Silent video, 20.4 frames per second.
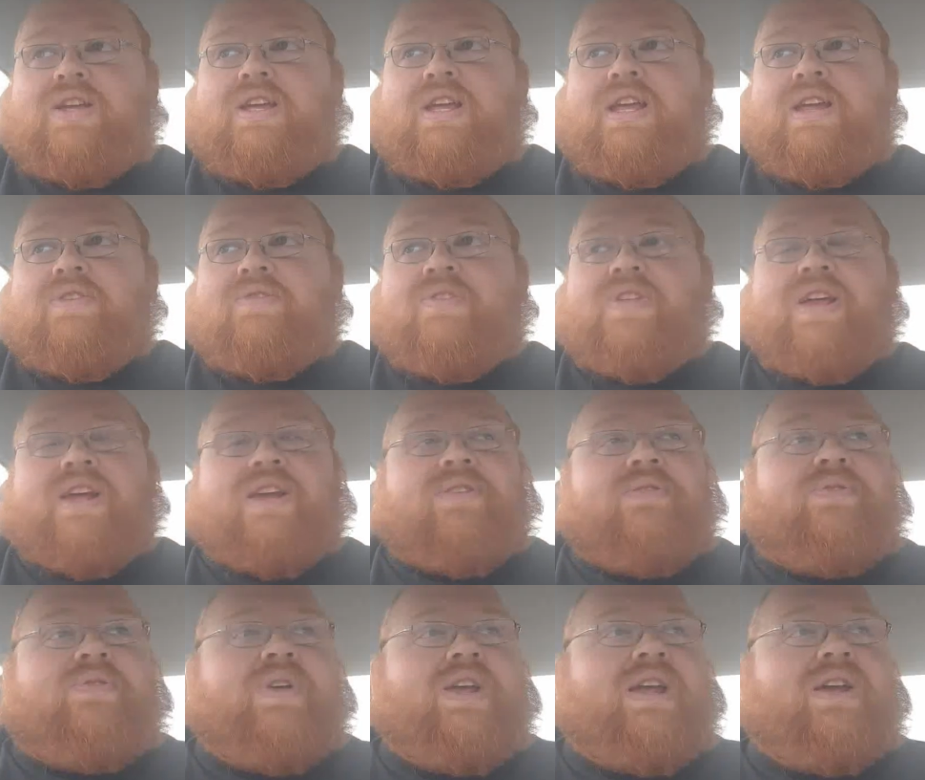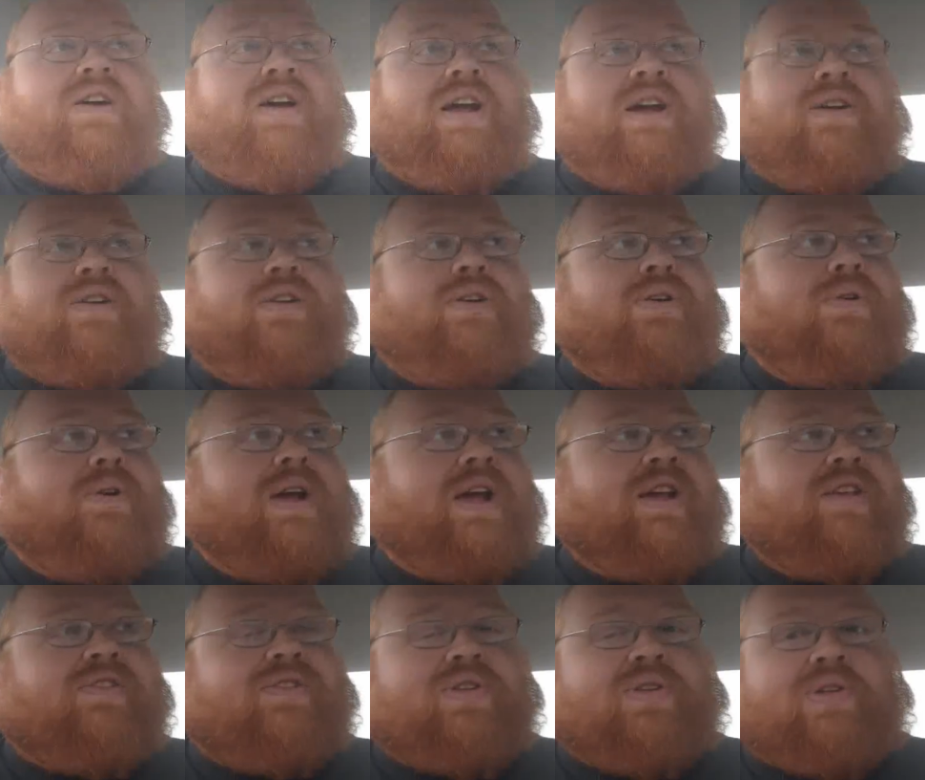if they can figure out who
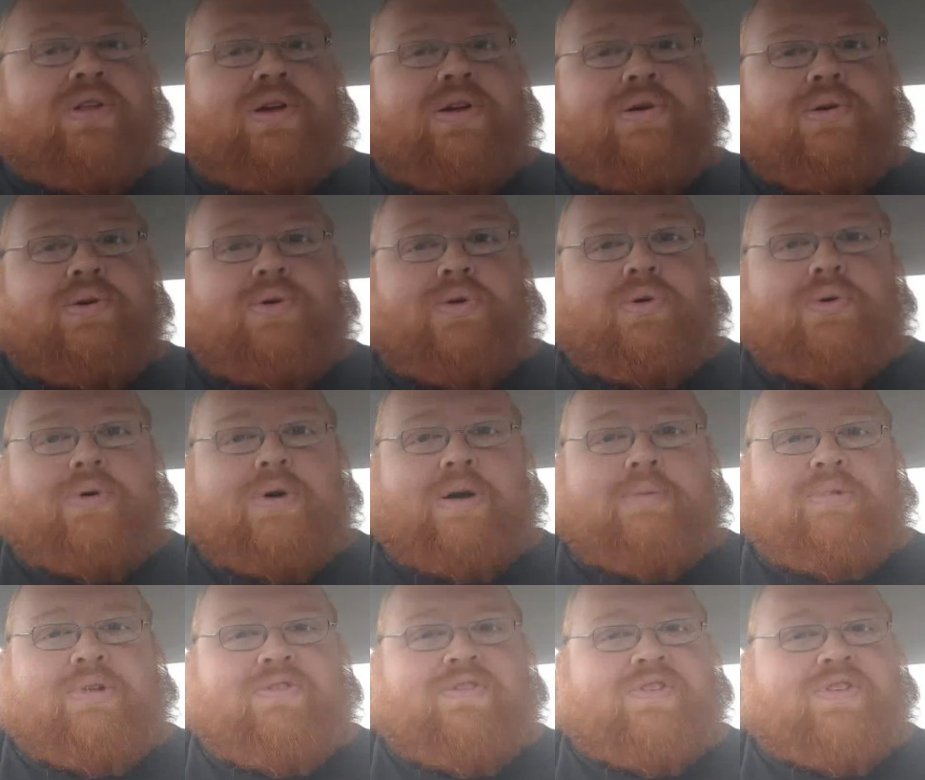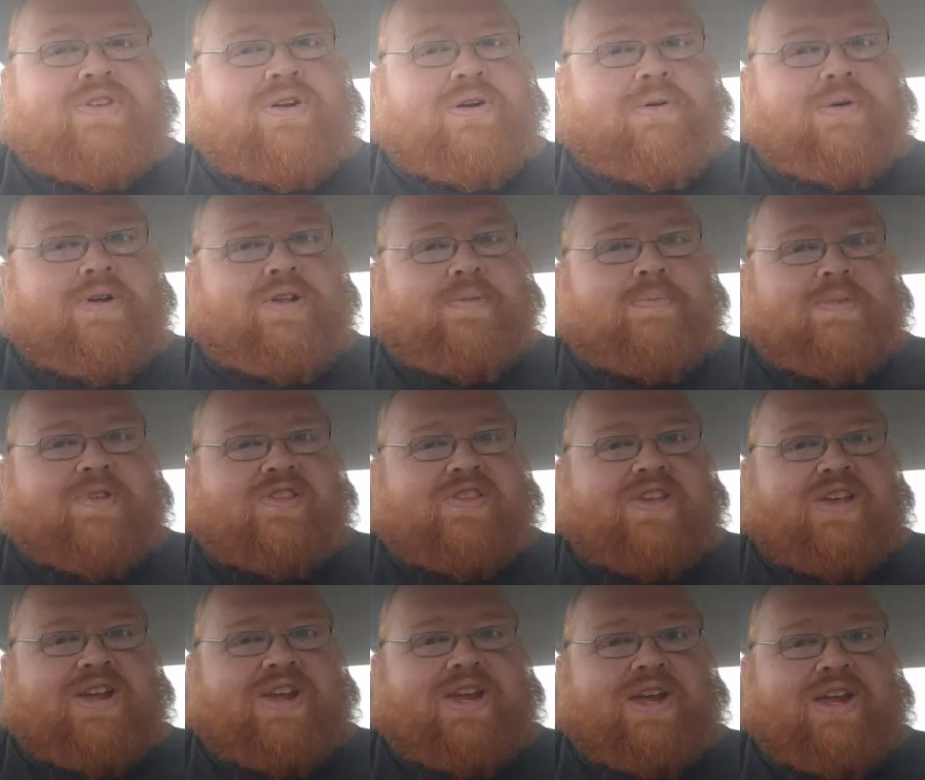has the low, I believe it's charisma
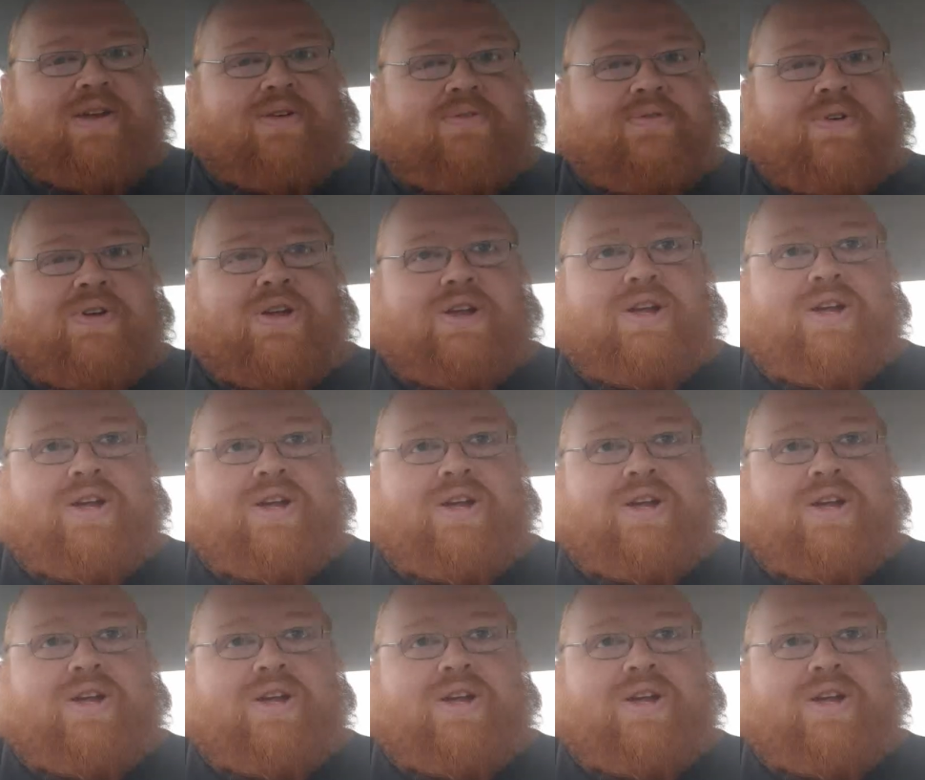save,